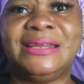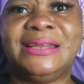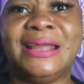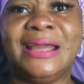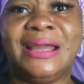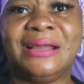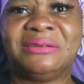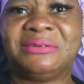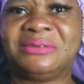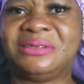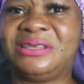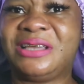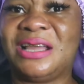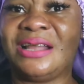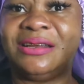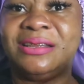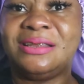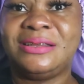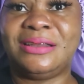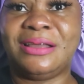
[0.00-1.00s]
This
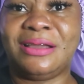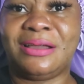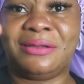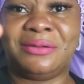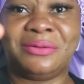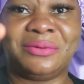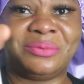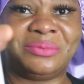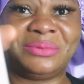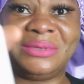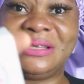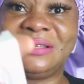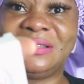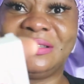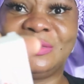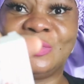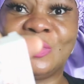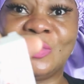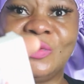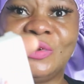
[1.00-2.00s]

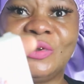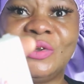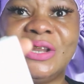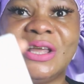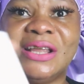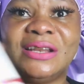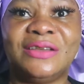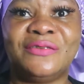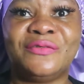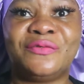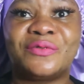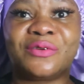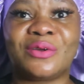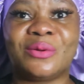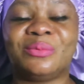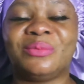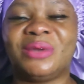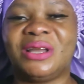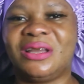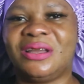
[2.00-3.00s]
is another name
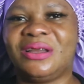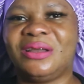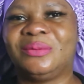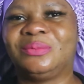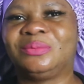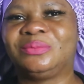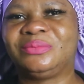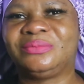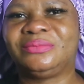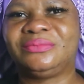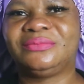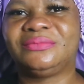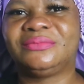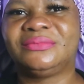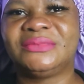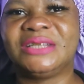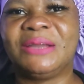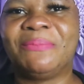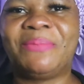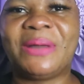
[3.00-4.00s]
from
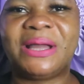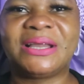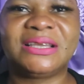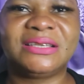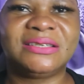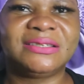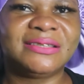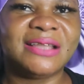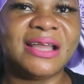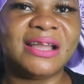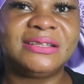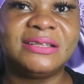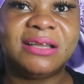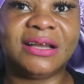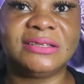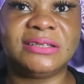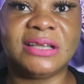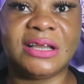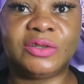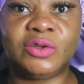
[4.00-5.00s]
Pakistan
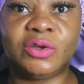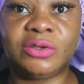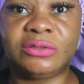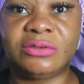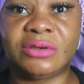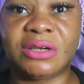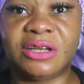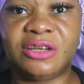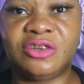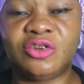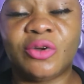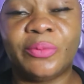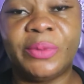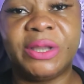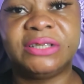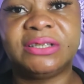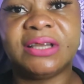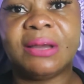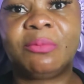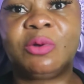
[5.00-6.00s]
that I don't really know,
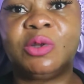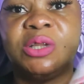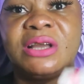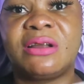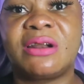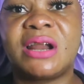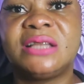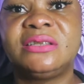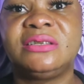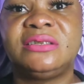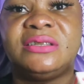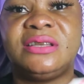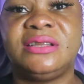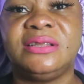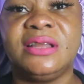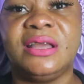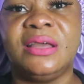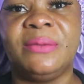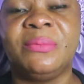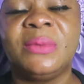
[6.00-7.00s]
but I'm gonna write the
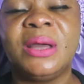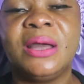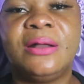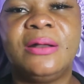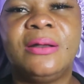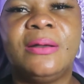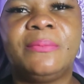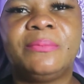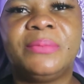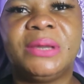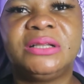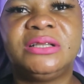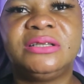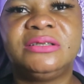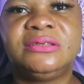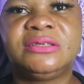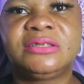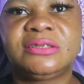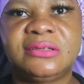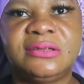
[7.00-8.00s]
name by the
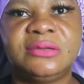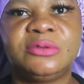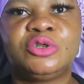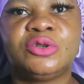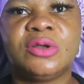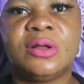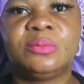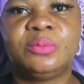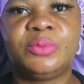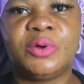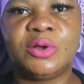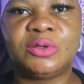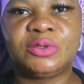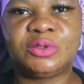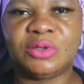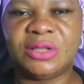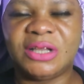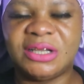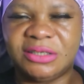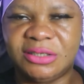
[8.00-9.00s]
description box
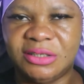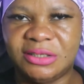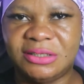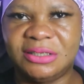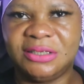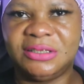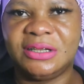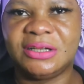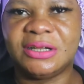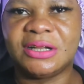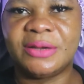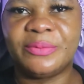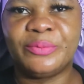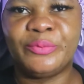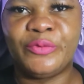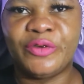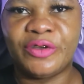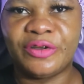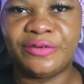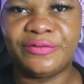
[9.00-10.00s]
so that you see the
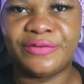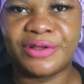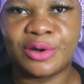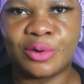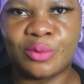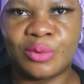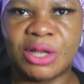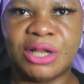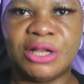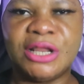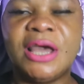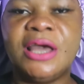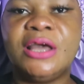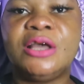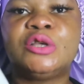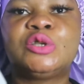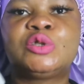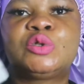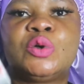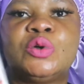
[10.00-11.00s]
cream very well.
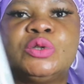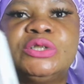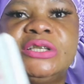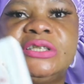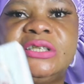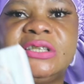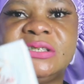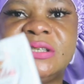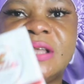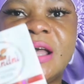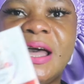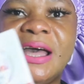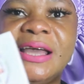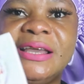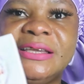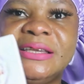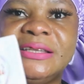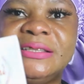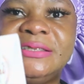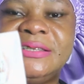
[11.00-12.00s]
So this is
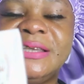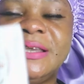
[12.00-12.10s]
how it